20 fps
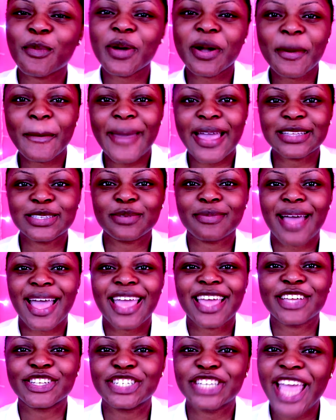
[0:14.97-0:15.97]
Welcome back to
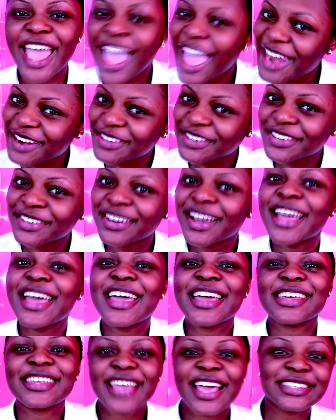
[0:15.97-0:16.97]
my channel.
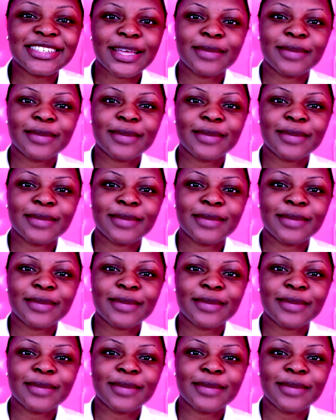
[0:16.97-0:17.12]
Yes,